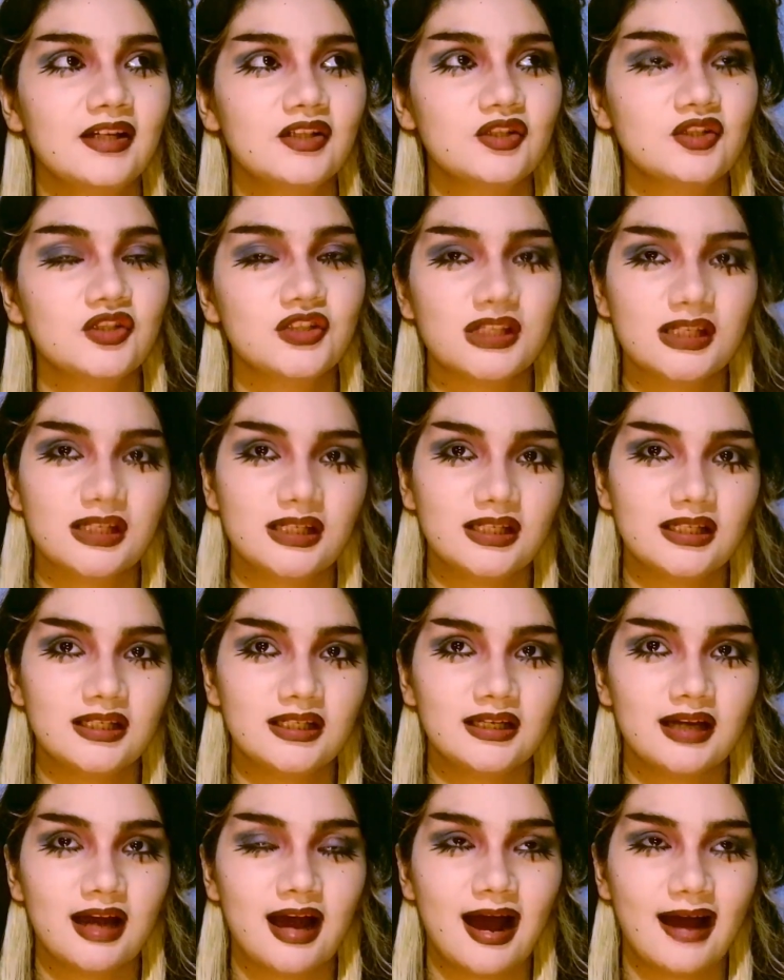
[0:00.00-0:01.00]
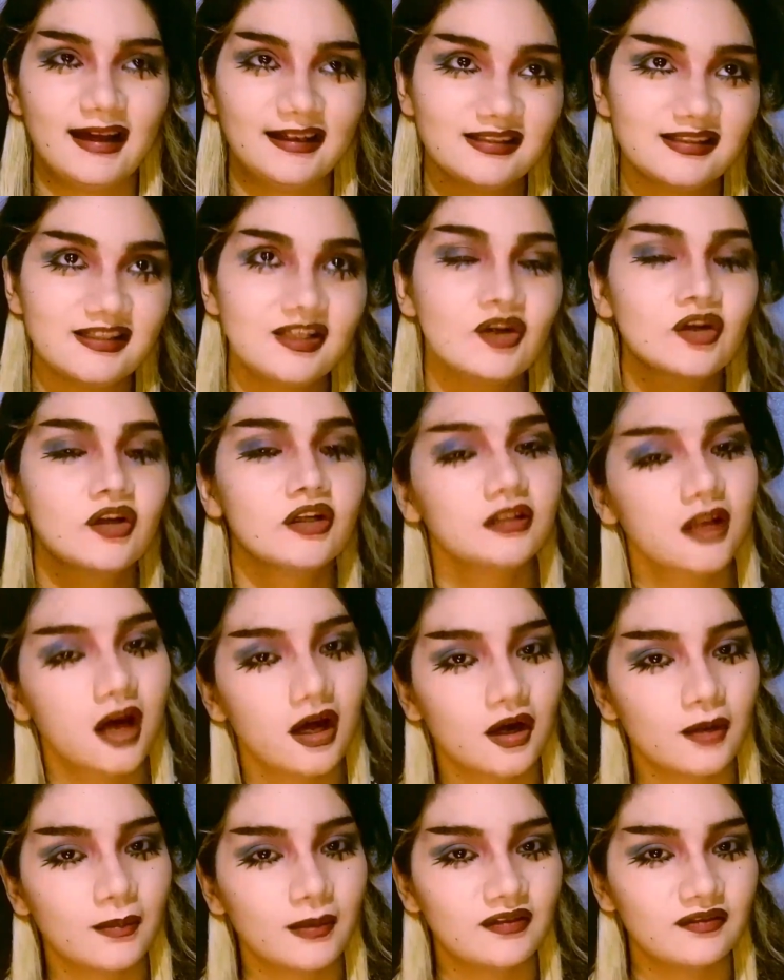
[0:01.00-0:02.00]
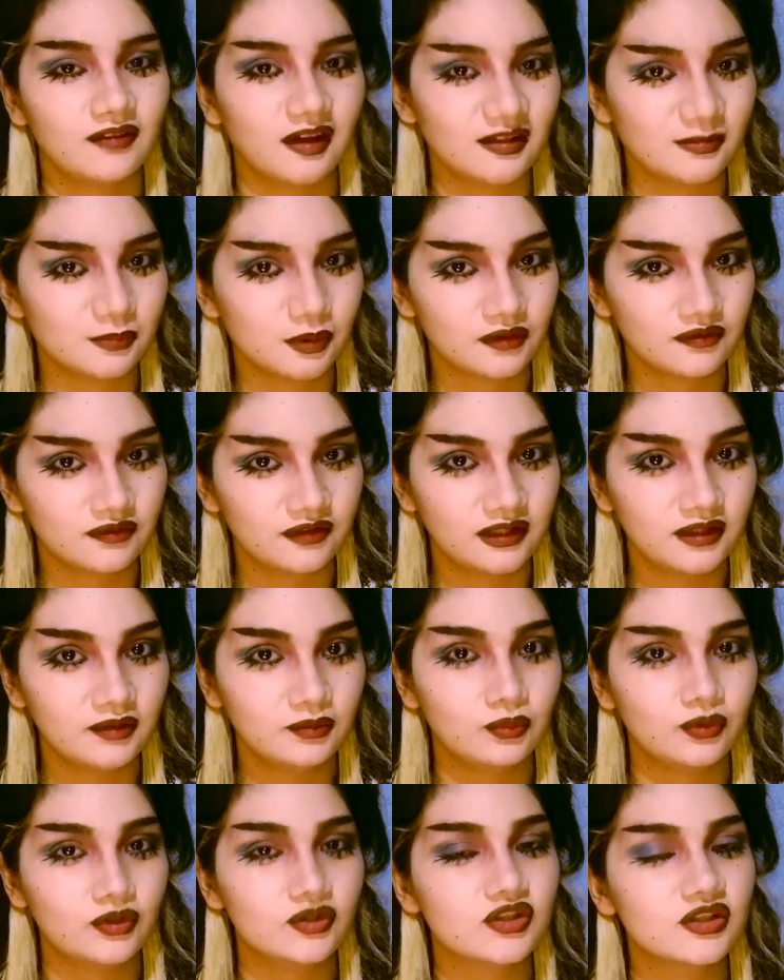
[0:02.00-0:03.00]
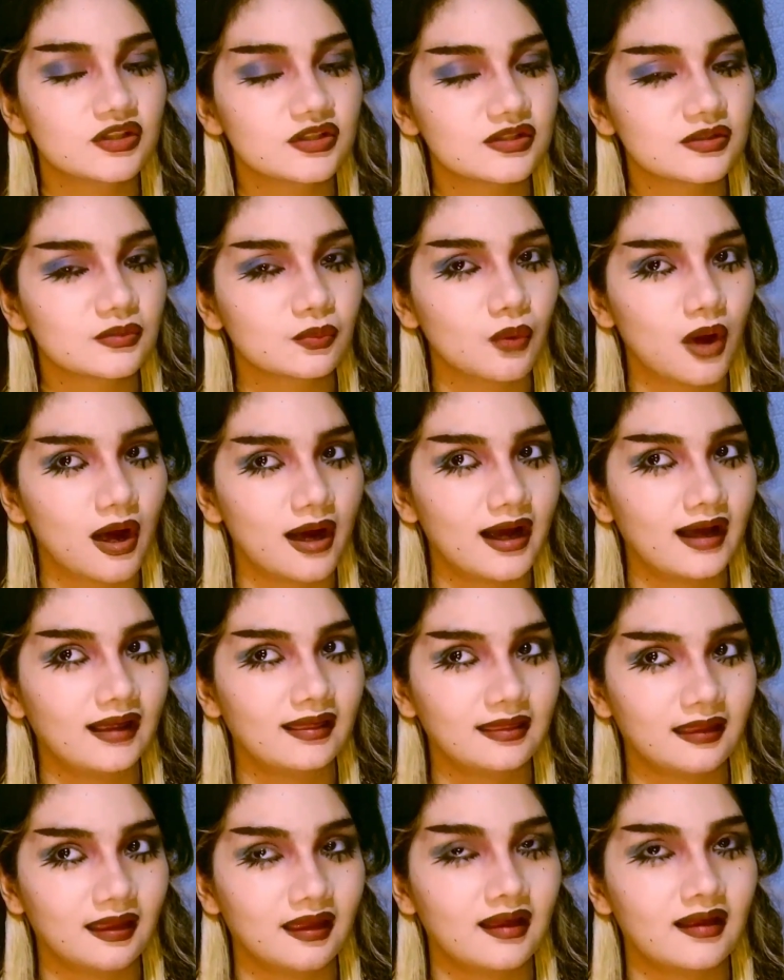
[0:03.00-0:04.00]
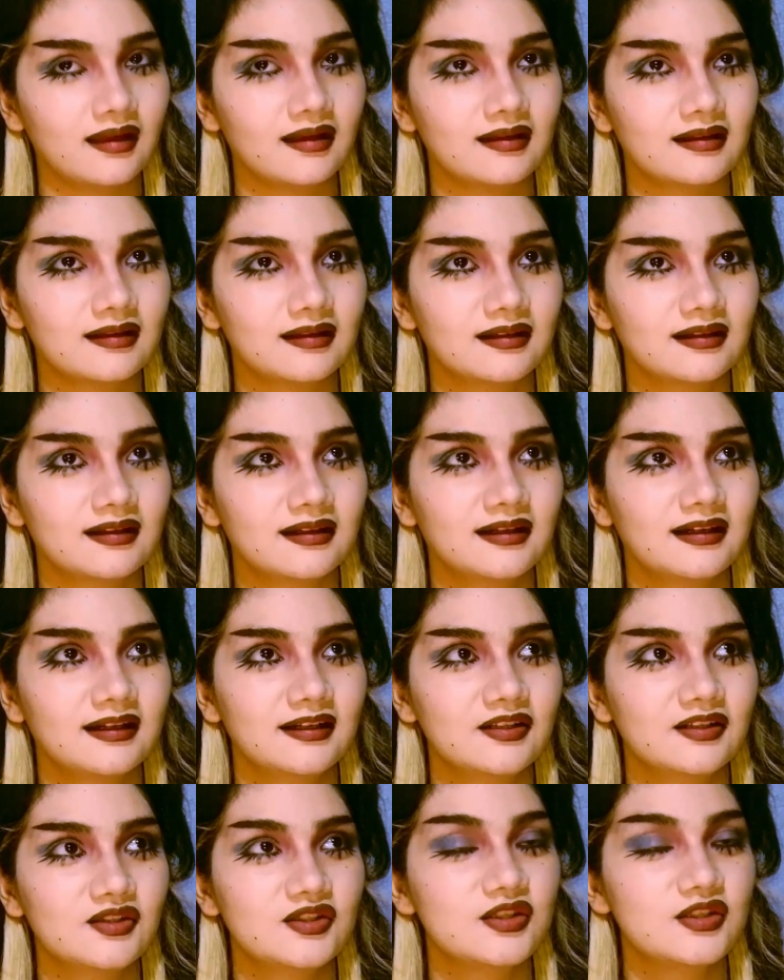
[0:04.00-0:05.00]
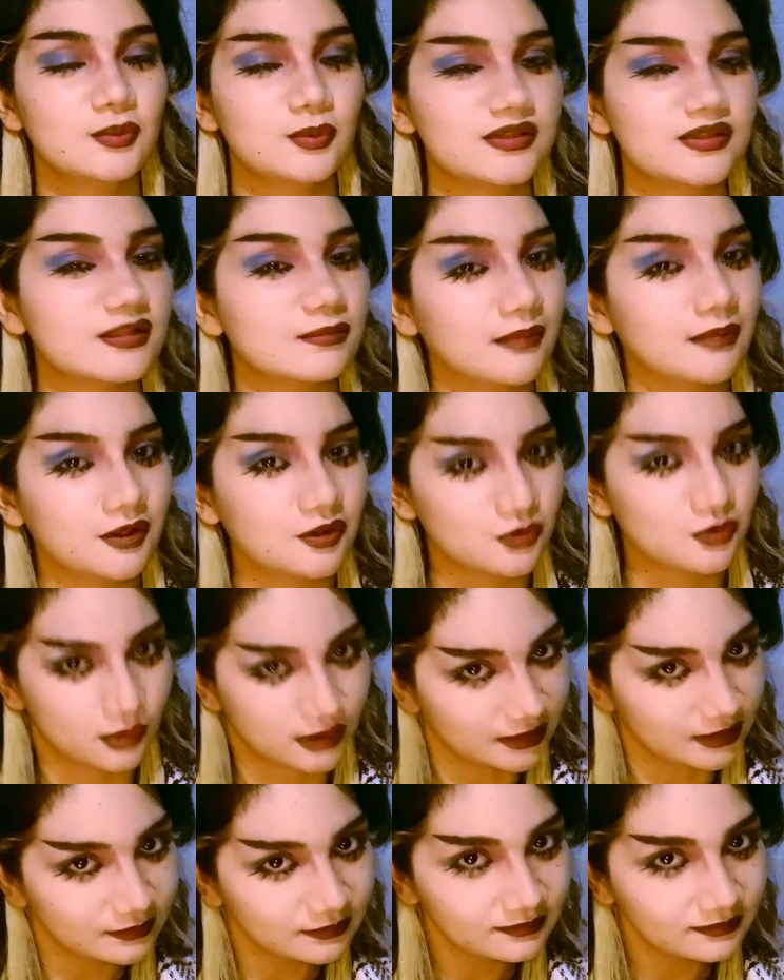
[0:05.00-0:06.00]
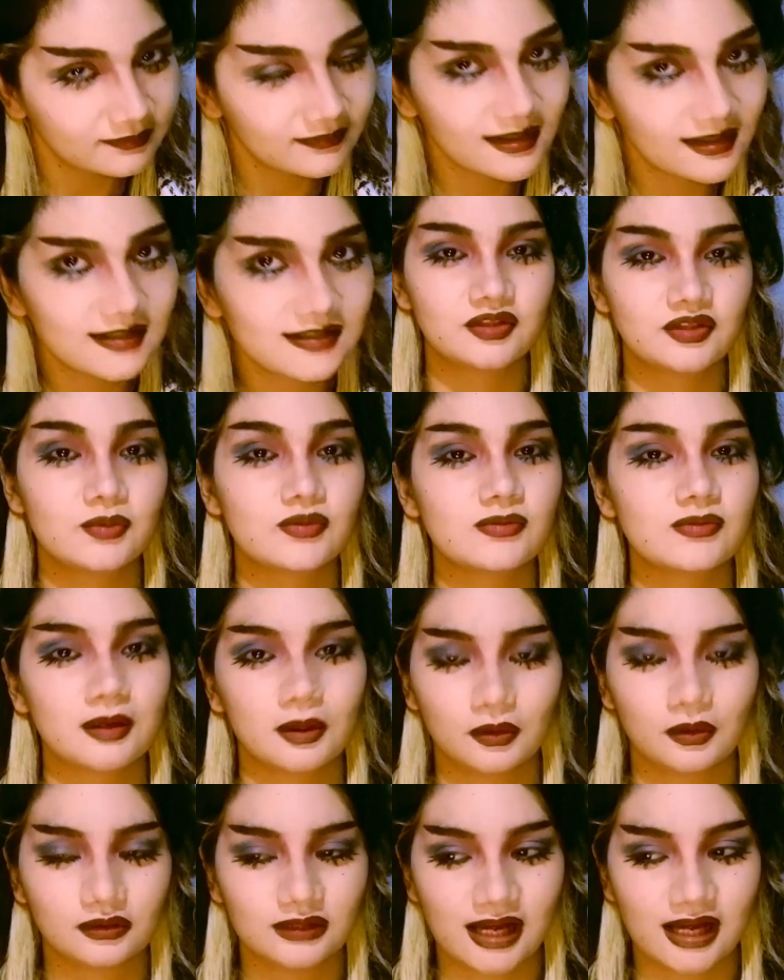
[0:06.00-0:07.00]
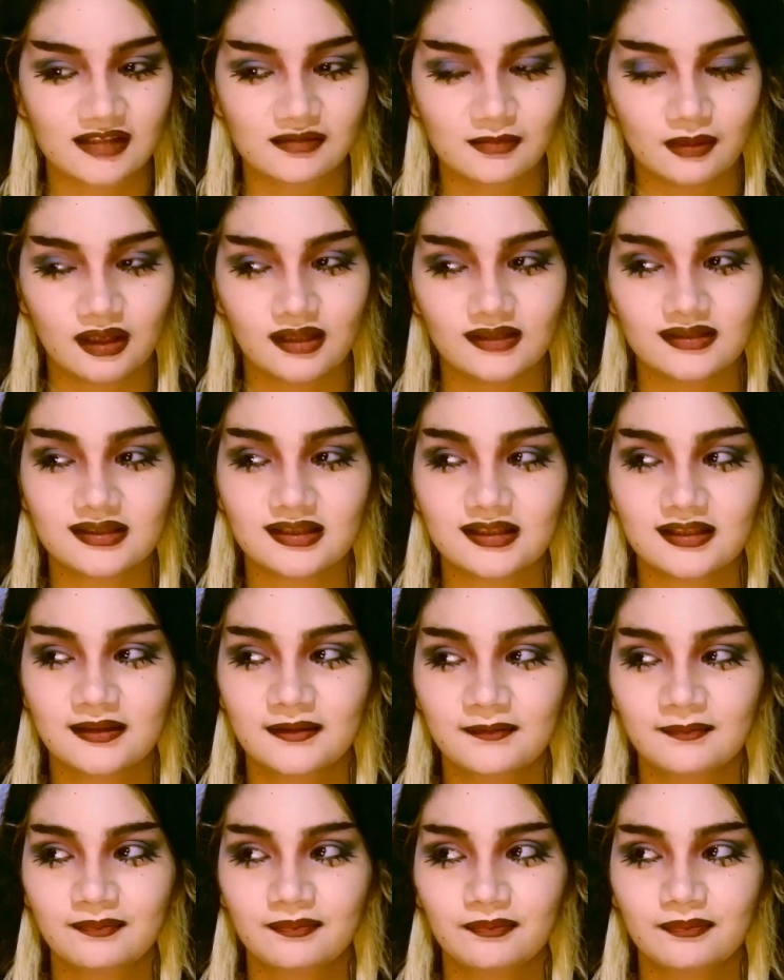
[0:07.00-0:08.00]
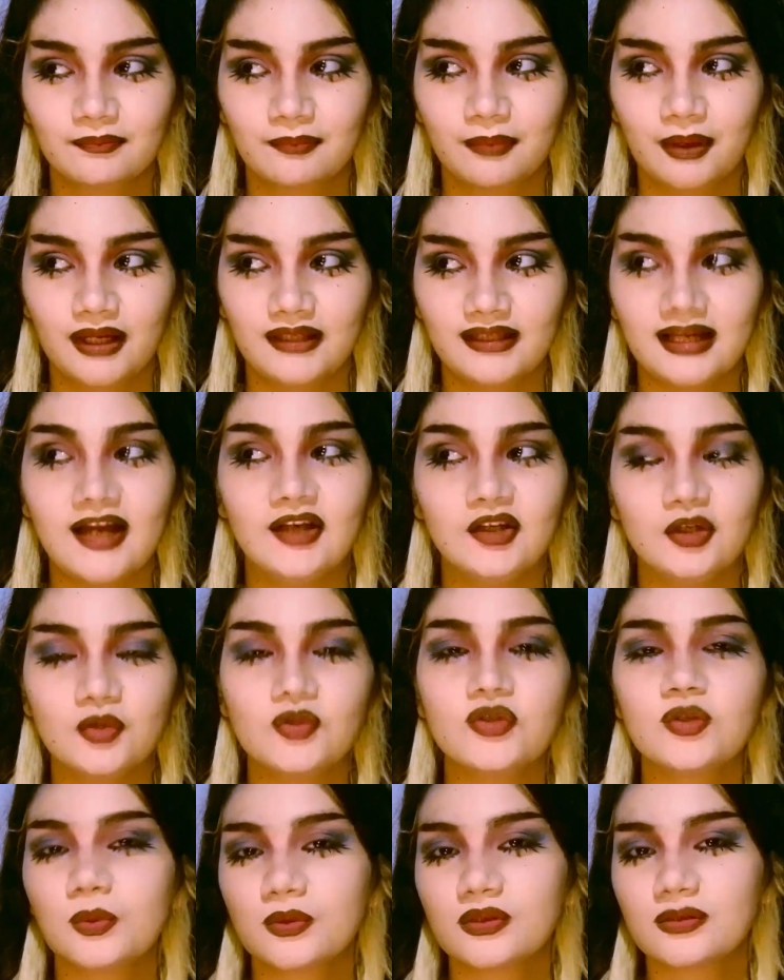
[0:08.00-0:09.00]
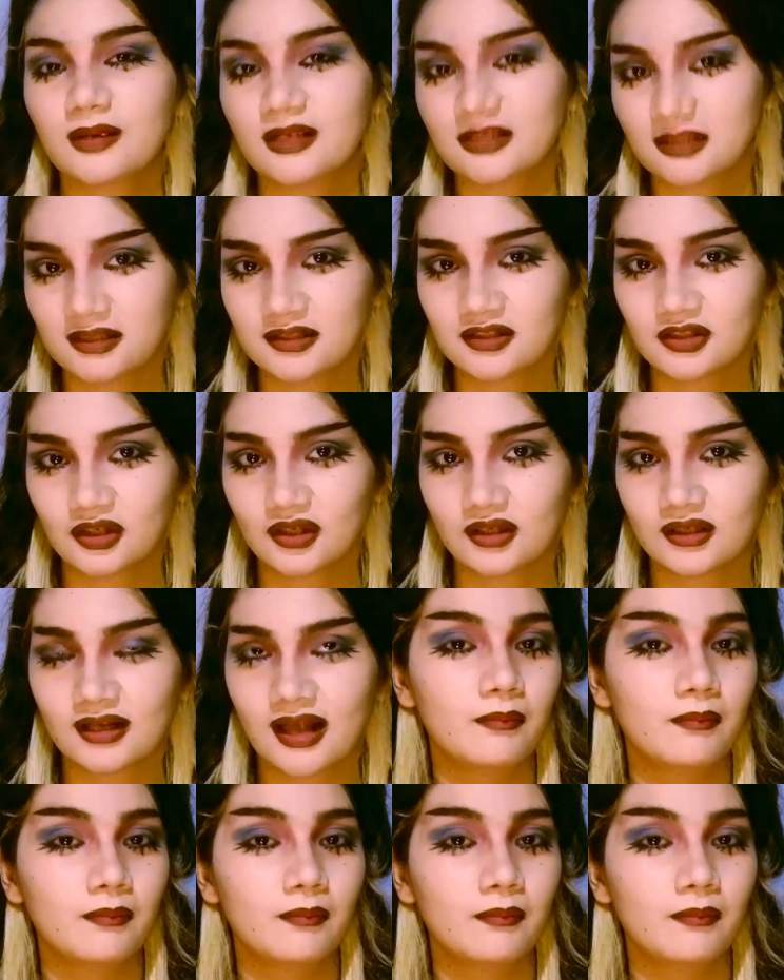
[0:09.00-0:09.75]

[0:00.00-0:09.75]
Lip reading: I see her a lot on my Facebook feed, which is why I think she was in my dream. She was my old classmate, but I knew she was my sister.